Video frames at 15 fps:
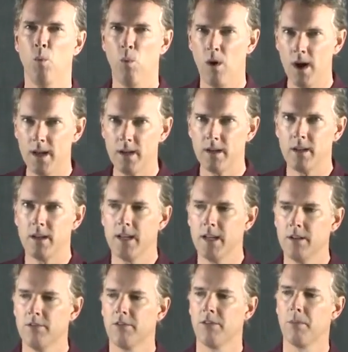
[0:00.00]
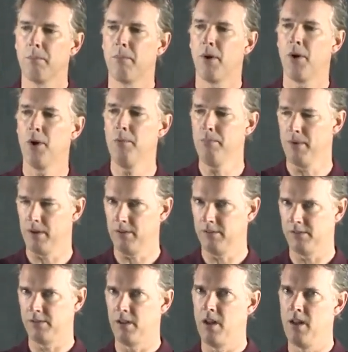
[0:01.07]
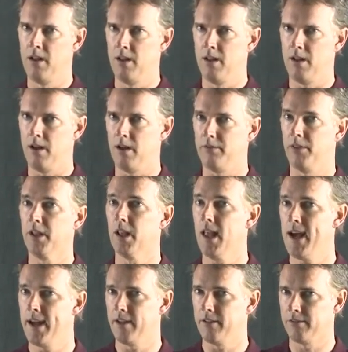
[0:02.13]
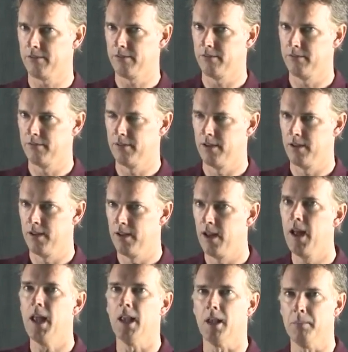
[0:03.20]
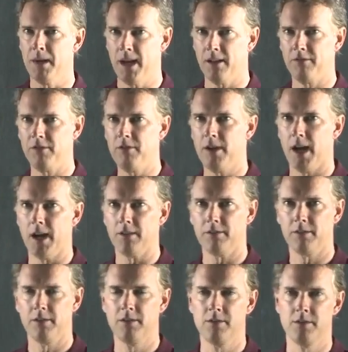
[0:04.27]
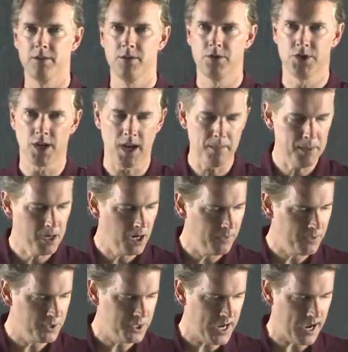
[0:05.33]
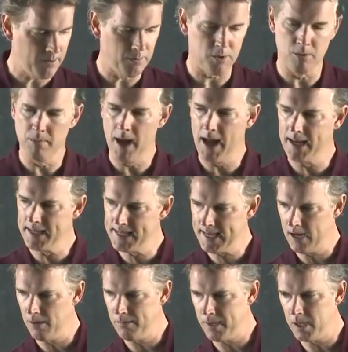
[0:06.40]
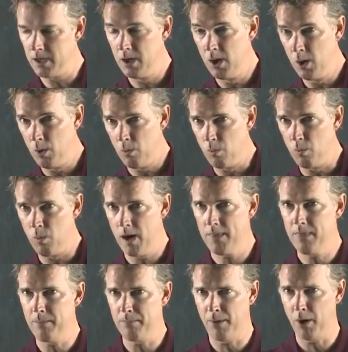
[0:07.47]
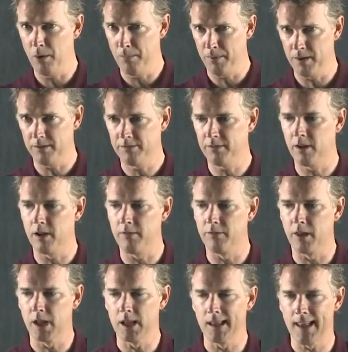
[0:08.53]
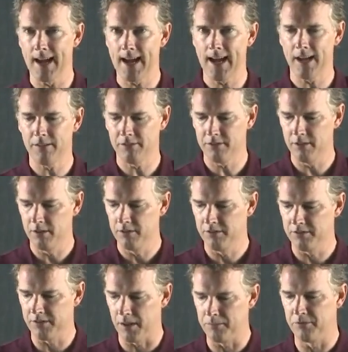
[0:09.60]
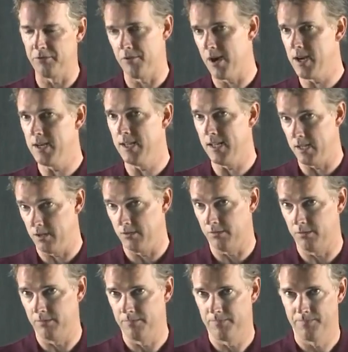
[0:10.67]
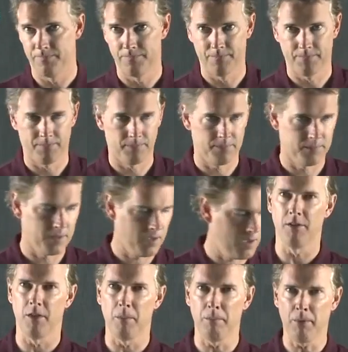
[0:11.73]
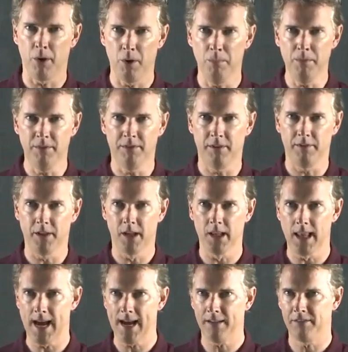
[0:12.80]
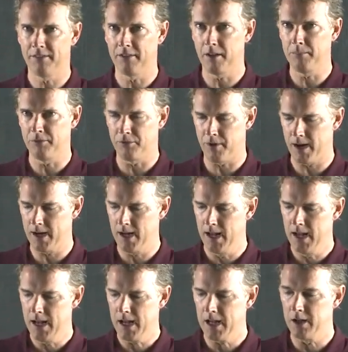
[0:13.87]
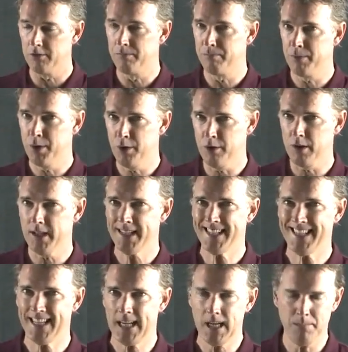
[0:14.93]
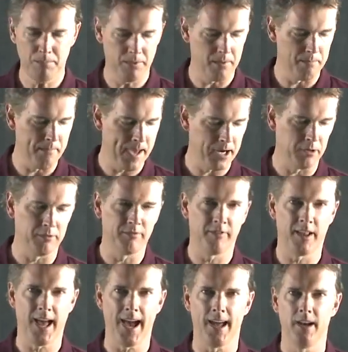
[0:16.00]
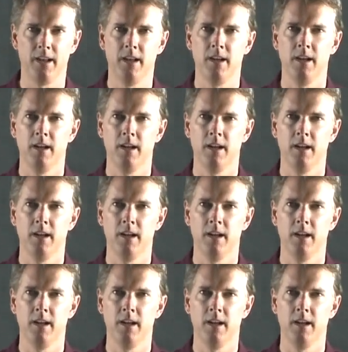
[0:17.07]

What is the purpose of the glass? Let me ask you guys. Chime in on the chat room and tell me what the purpose of the glass substrate is. Right answer. The purpose of the glass substrate is purely to keep the metal flat.